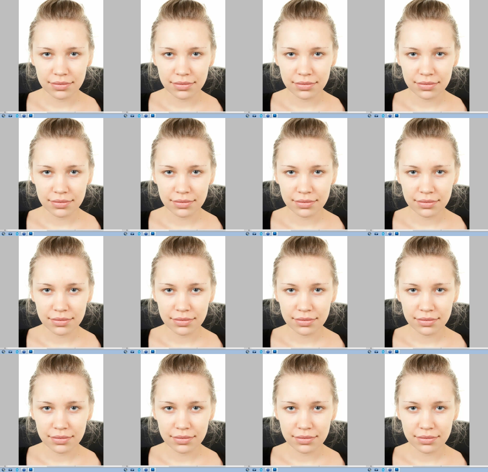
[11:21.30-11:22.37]

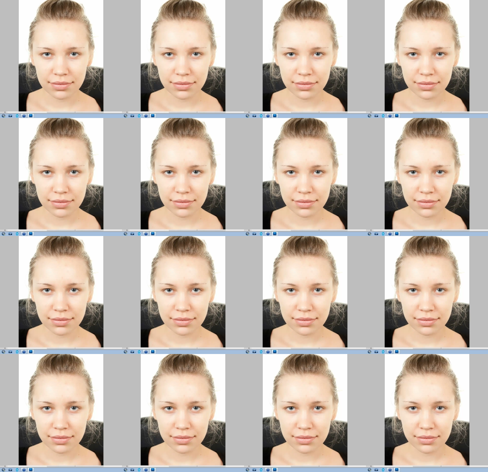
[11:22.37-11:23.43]

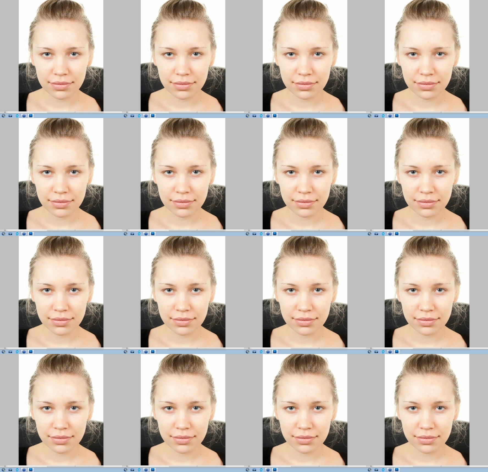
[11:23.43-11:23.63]
[no speech]